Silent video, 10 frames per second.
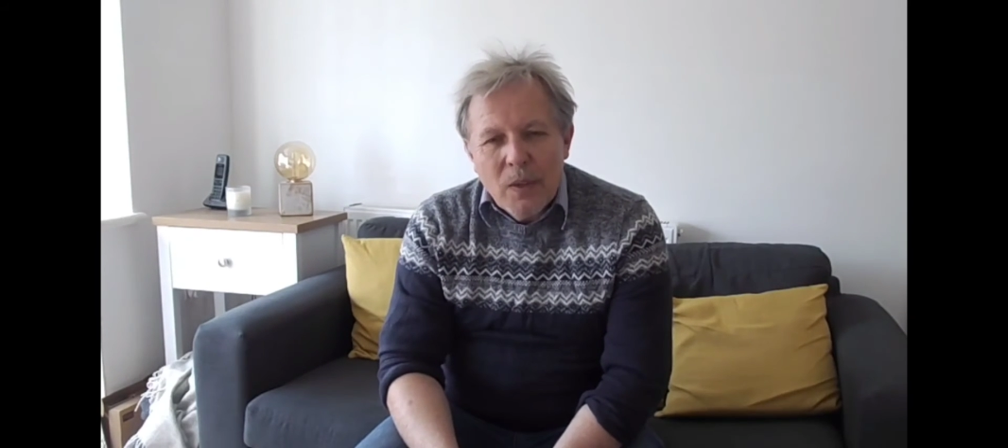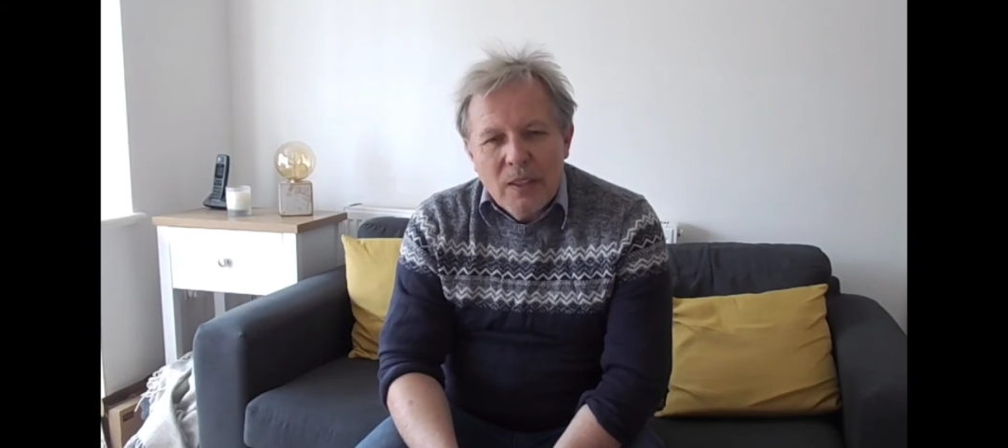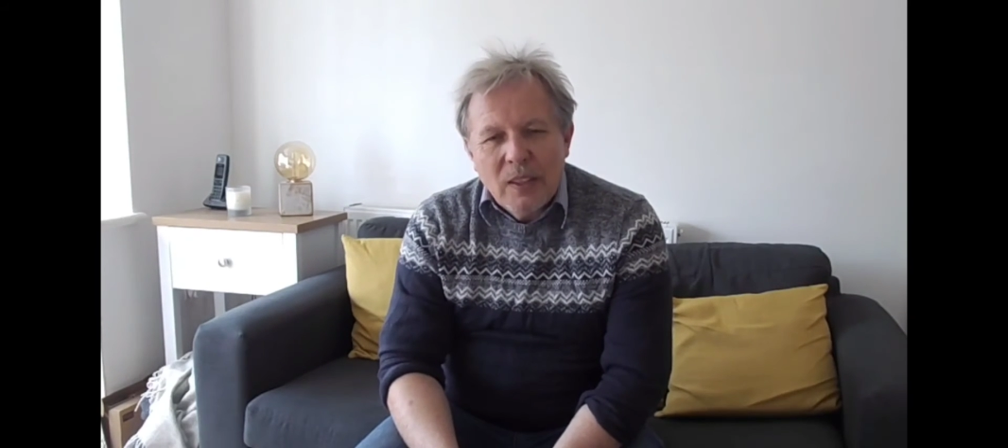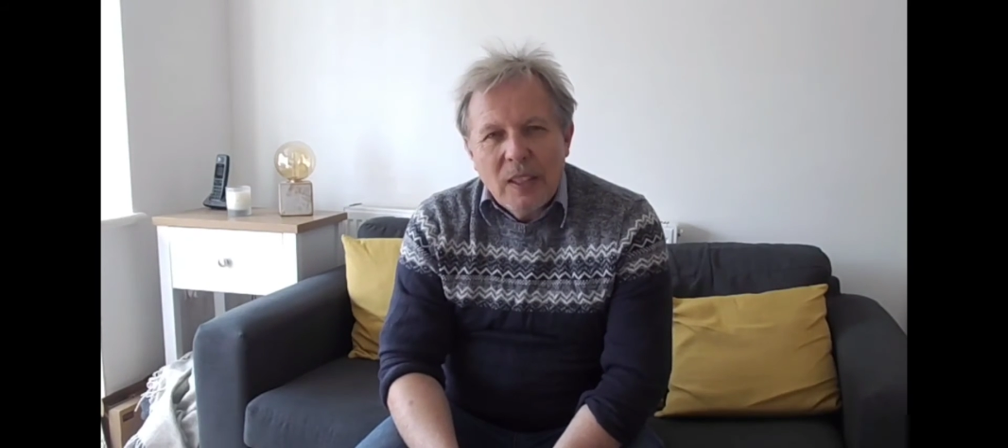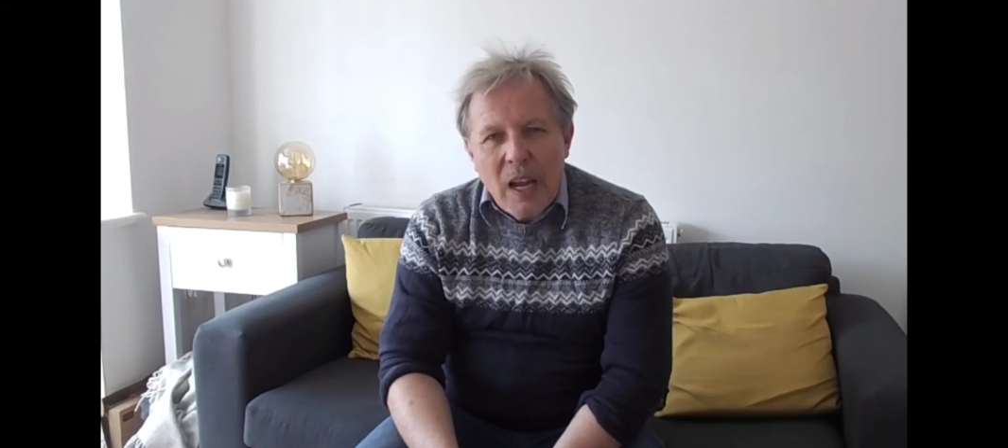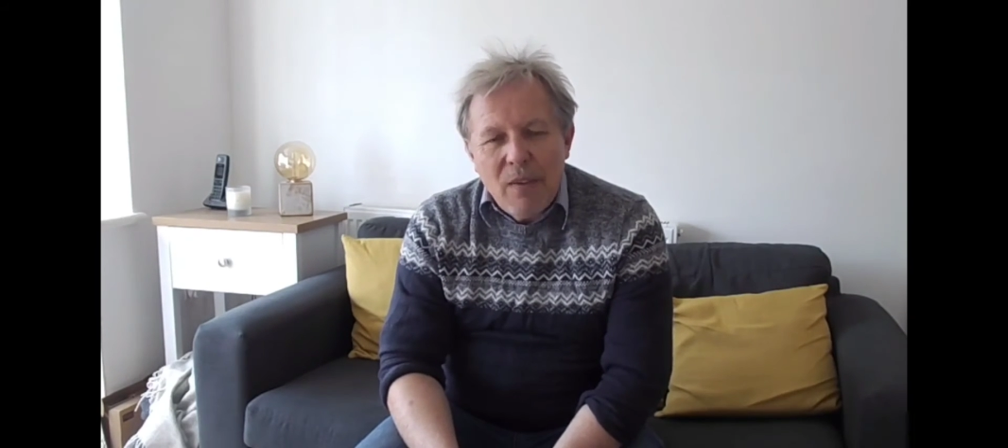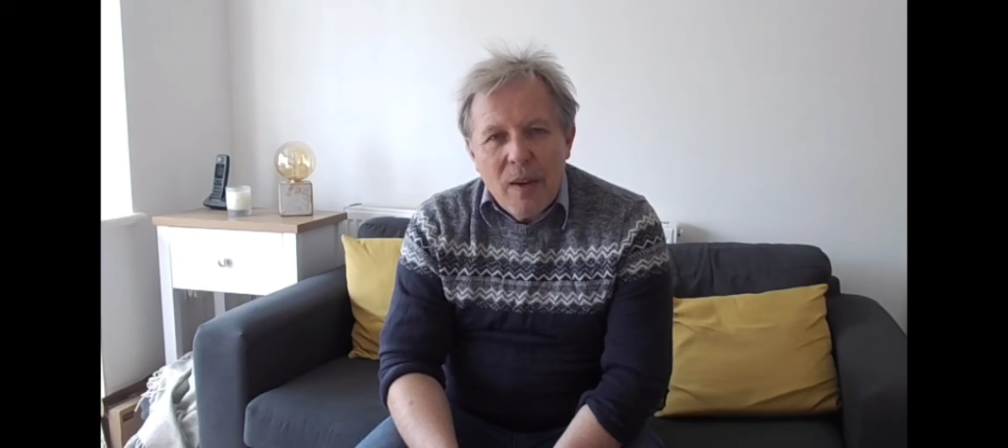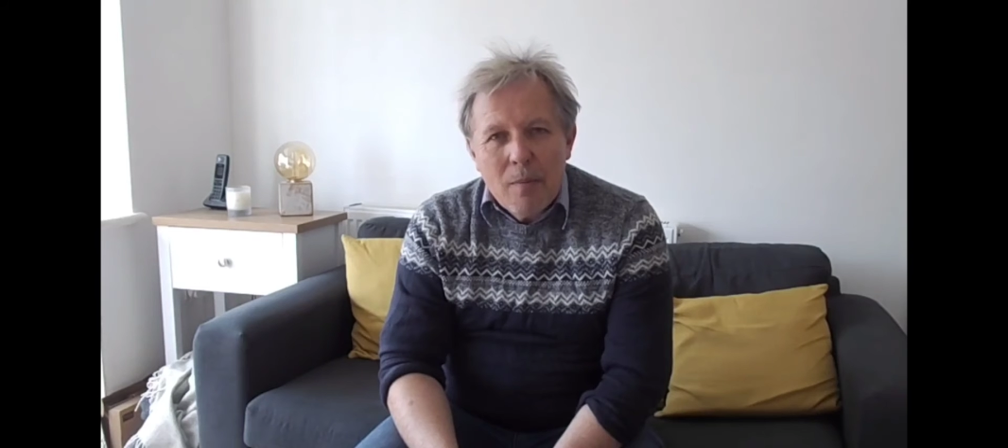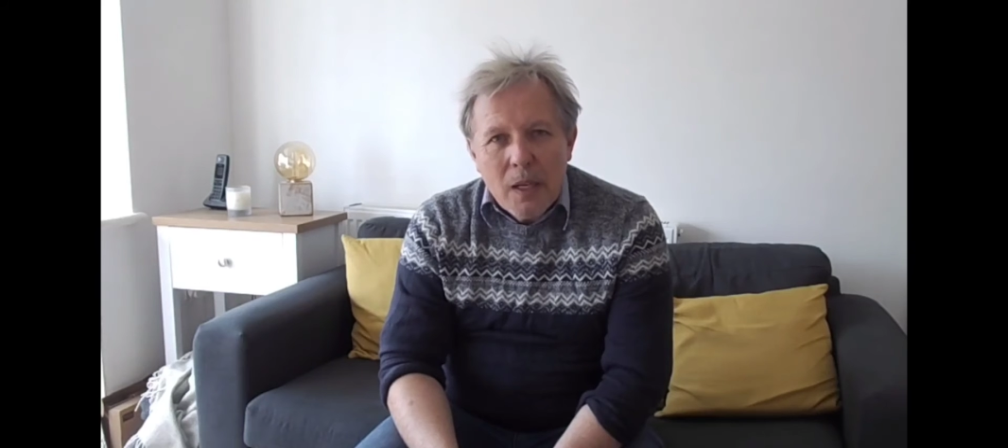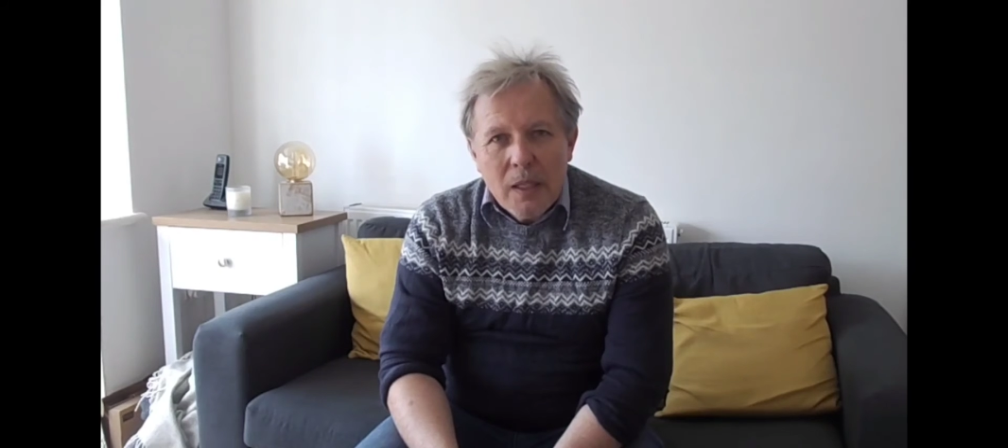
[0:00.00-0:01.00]

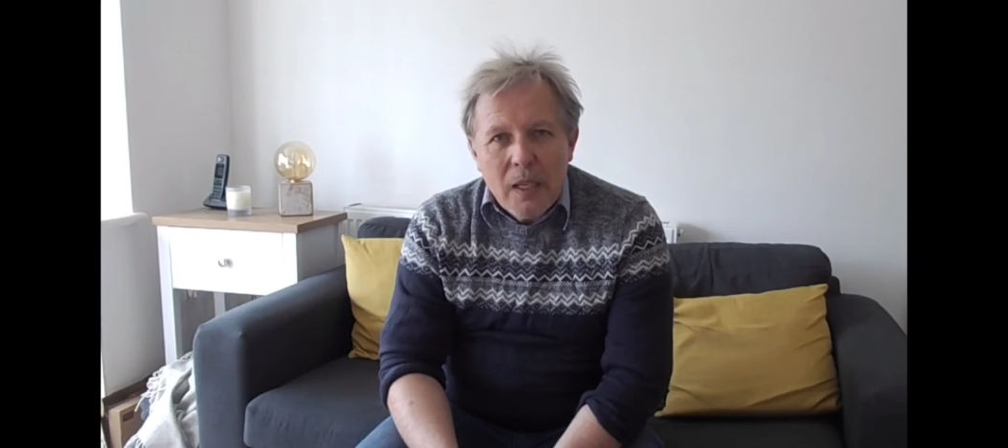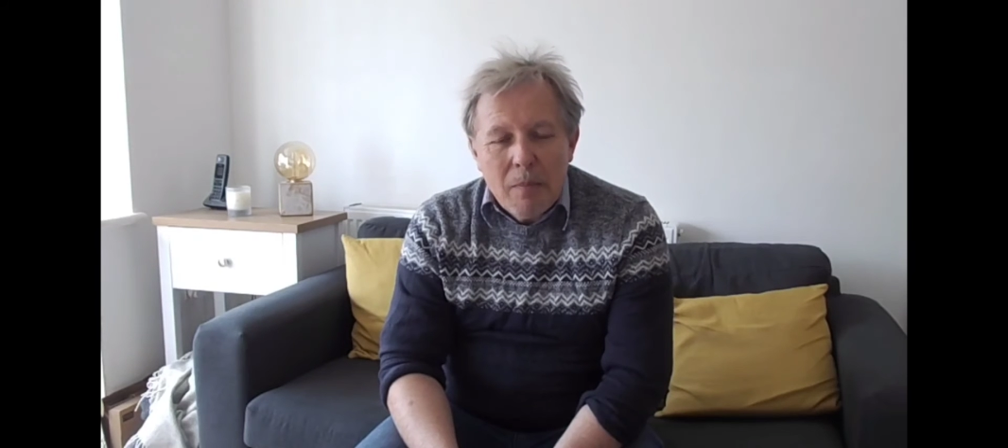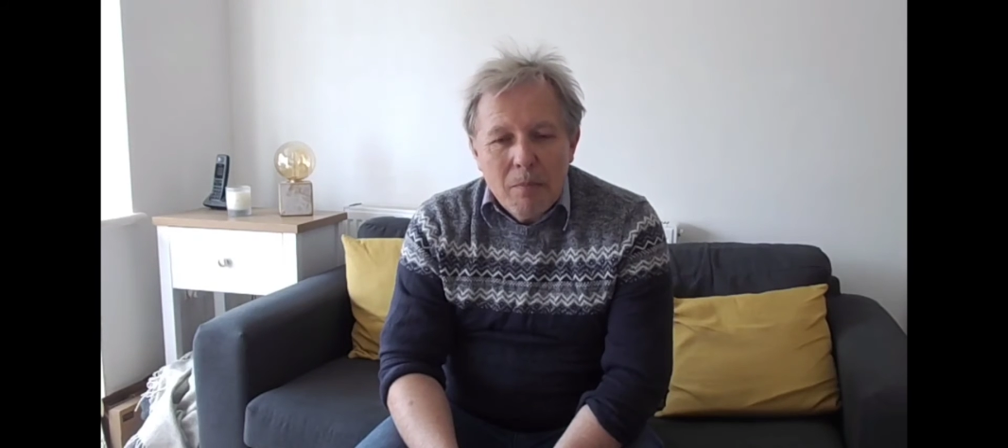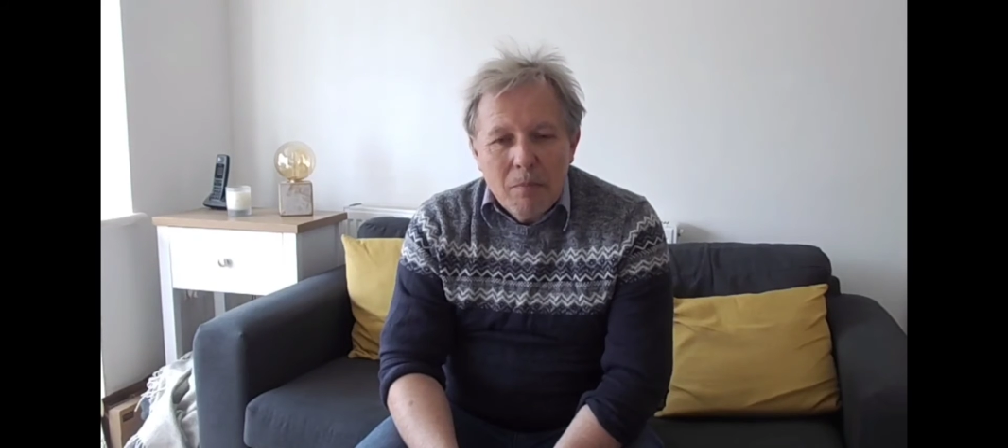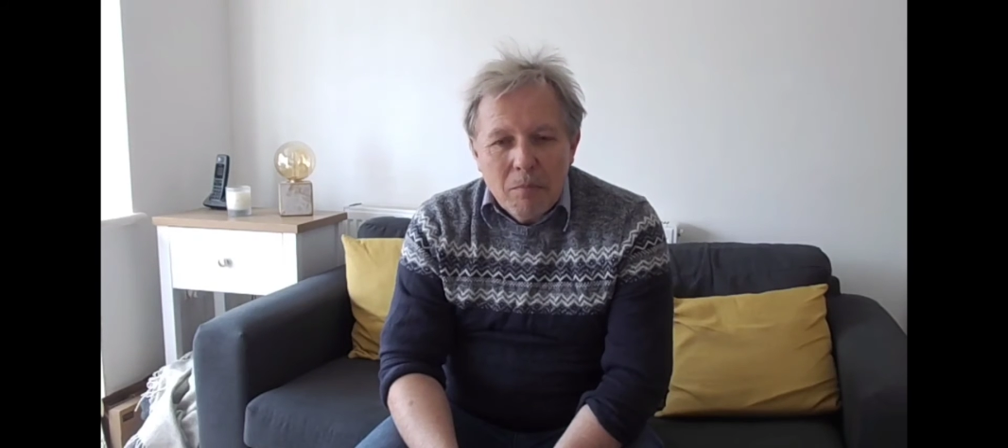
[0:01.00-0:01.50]
saving money,